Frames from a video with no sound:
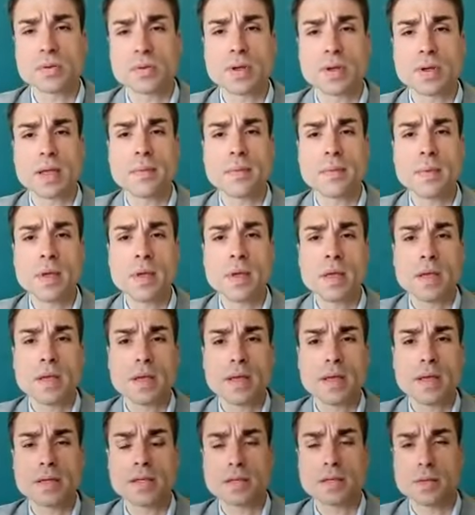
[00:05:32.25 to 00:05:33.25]
Okay,
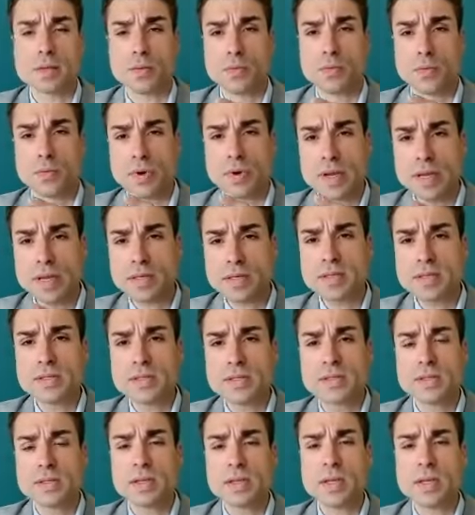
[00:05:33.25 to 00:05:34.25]
it
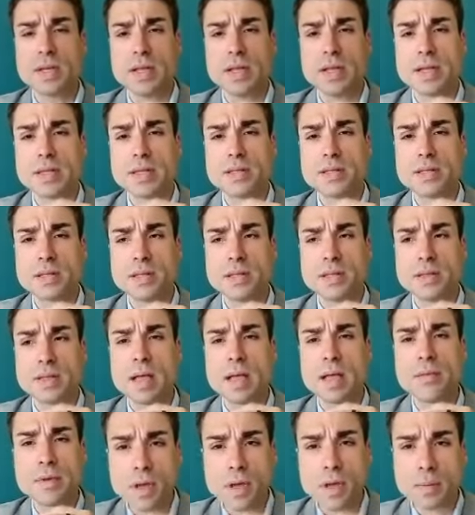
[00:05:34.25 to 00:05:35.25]
reads, it
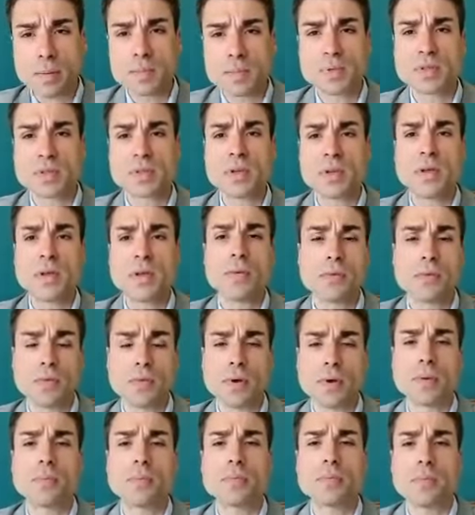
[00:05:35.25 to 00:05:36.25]
develops
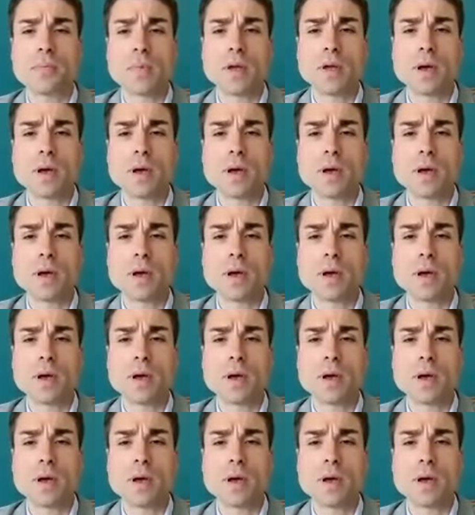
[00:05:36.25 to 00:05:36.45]
from